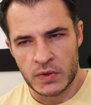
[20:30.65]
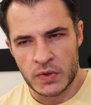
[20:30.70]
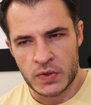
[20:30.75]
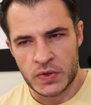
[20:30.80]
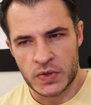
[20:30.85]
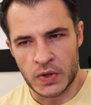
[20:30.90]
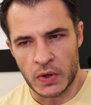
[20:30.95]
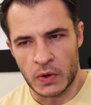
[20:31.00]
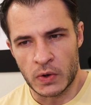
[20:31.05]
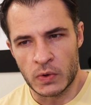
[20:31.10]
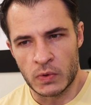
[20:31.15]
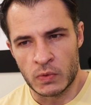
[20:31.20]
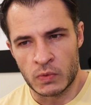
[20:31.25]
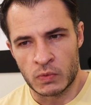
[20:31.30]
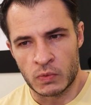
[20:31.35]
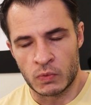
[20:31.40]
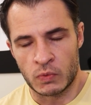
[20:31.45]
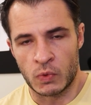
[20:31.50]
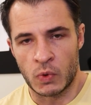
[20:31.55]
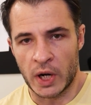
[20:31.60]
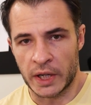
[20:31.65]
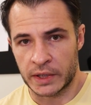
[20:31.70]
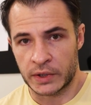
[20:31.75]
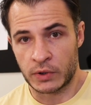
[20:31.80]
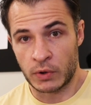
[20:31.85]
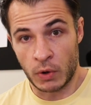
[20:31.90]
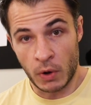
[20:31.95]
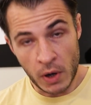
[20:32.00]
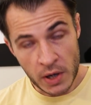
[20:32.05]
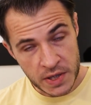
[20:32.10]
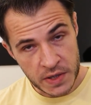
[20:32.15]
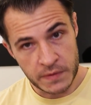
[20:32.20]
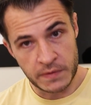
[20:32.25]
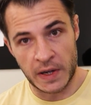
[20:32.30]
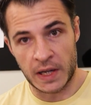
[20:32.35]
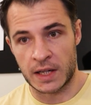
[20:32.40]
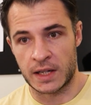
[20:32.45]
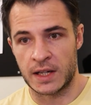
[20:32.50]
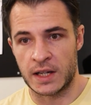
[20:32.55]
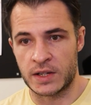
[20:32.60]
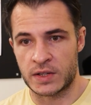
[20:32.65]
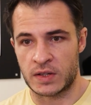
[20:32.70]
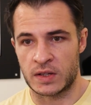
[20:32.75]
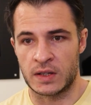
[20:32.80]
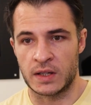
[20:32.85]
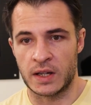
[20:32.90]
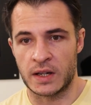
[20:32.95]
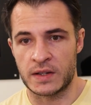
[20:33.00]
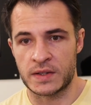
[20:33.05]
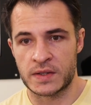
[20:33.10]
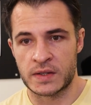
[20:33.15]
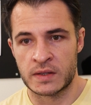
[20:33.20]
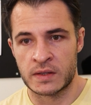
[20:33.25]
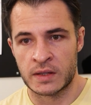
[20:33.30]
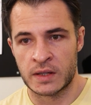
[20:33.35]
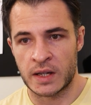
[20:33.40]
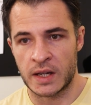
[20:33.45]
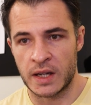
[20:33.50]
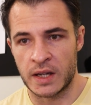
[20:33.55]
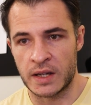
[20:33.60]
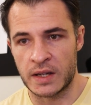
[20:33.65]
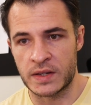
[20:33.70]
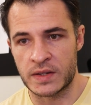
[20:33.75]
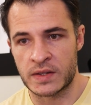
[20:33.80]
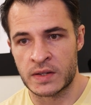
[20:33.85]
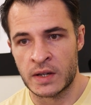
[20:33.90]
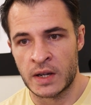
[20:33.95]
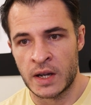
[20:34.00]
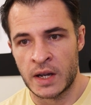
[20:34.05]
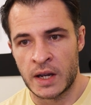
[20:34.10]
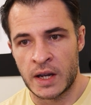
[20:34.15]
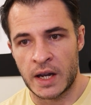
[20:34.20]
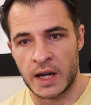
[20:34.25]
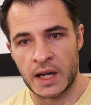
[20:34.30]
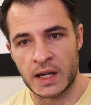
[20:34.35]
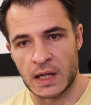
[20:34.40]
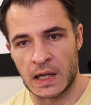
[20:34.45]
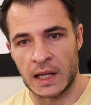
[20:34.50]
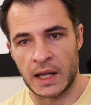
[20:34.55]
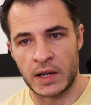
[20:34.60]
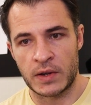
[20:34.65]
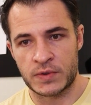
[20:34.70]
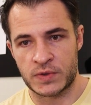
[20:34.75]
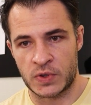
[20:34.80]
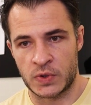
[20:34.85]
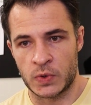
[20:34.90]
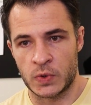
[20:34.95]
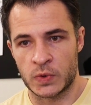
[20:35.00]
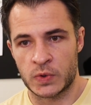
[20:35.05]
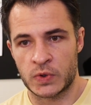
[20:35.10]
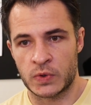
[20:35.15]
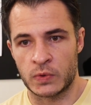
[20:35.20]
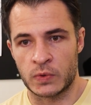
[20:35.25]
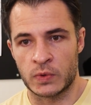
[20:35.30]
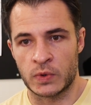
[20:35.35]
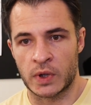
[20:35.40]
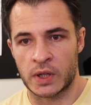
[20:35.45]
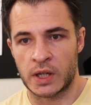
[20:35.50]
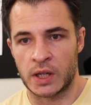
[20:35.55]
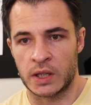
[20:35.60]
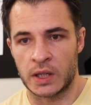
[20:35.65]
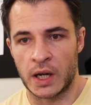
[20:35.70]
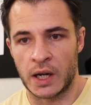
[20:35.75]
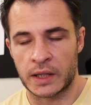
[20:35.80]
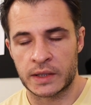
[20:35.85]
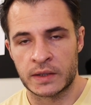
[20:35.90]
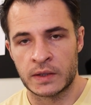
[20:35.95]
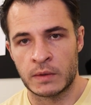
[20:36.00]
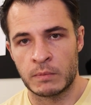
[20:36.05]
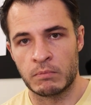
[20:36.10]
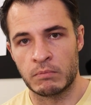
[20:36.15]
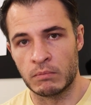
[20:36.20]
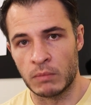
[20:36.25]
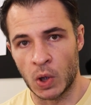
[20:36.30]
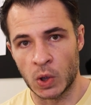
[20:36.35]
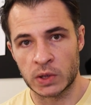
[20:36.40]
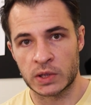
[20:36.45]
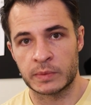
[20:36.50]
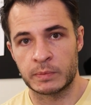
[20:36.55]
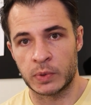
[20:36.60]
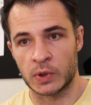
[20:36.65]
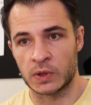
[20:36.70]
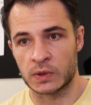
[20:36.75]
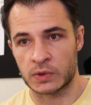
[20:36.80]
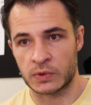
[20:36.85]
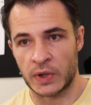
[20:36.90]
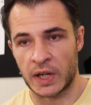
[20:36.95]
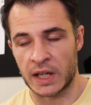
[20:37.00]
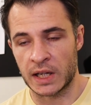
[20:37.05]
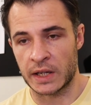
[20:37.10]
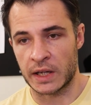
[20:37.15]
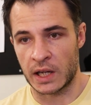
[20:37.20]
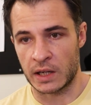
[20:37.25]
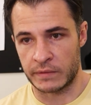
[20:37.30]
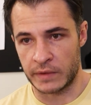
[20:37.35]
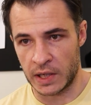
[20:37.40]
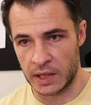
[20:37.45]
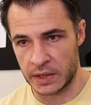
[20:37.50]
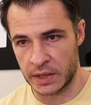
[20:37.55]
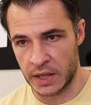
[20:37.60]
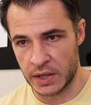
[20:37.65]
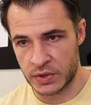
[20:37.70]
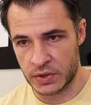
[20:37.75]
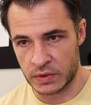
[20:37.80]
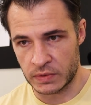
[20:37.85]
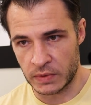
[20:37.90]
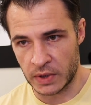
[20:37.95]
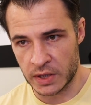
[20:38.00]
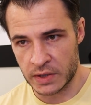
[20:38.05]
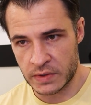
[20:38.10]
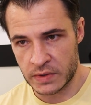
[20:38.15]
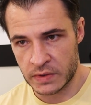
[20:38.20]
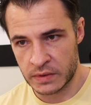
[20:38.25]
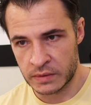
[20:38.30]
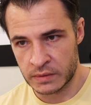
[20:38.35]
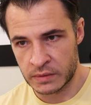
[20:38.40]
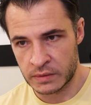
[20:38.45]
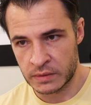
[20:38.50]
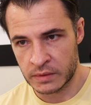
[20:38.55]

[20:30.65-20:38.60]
So what cross-validation does is it allows you to conduct multiple training and validation runs.